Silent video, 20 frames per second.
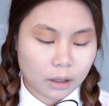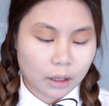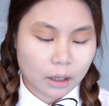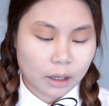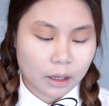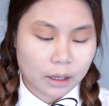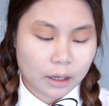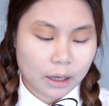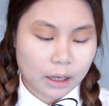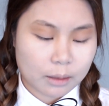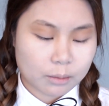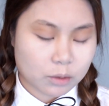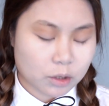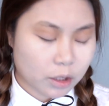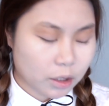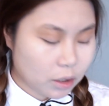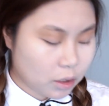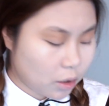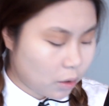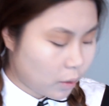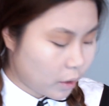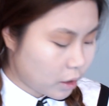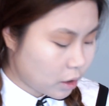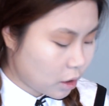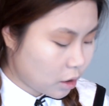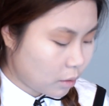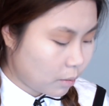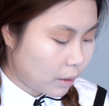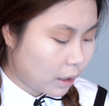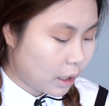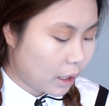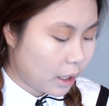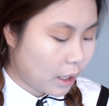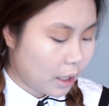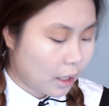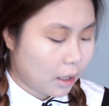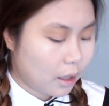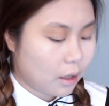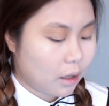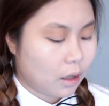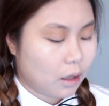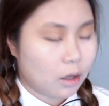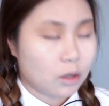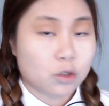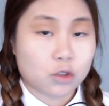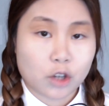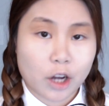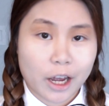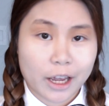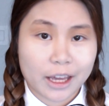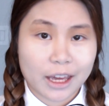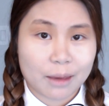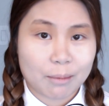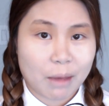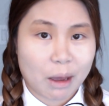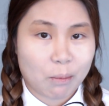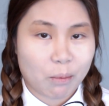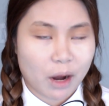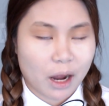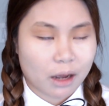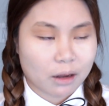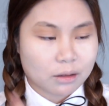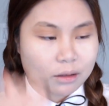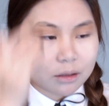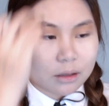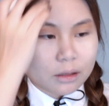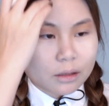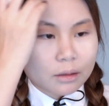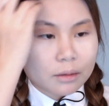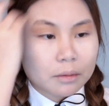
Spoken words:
And I'm just going to be drawing in my brows.